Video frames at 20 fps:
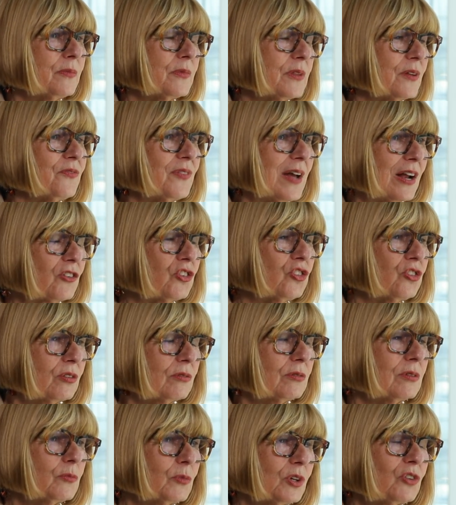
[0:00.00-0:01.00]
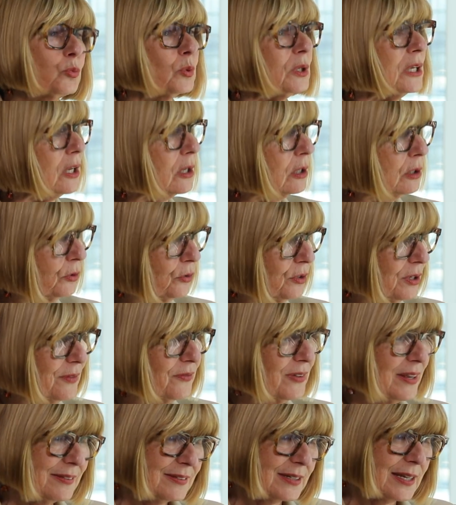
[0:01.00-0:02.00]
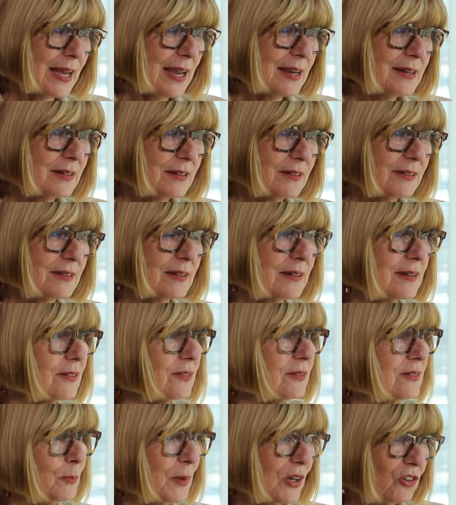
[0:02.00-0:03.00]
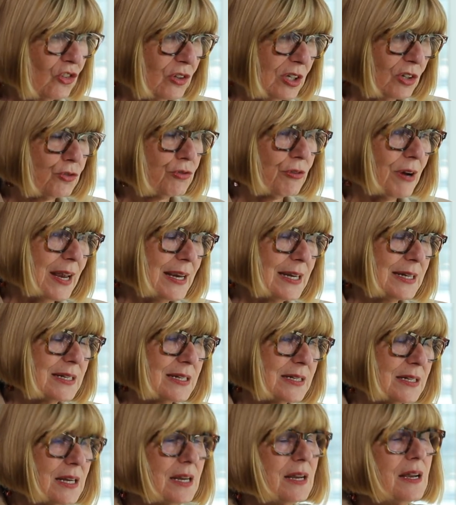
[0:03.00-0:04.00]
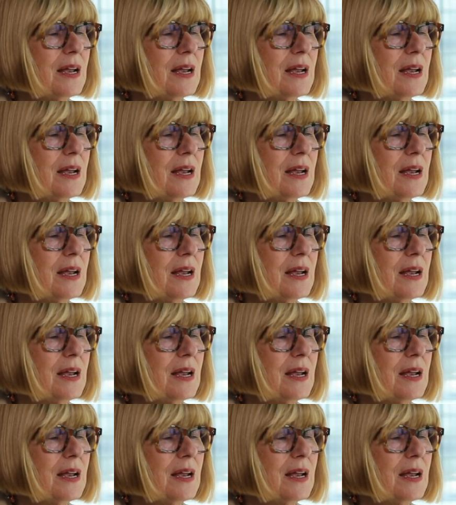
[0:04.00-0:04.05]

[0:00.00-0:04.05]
the function which will include investigators that are specially trained.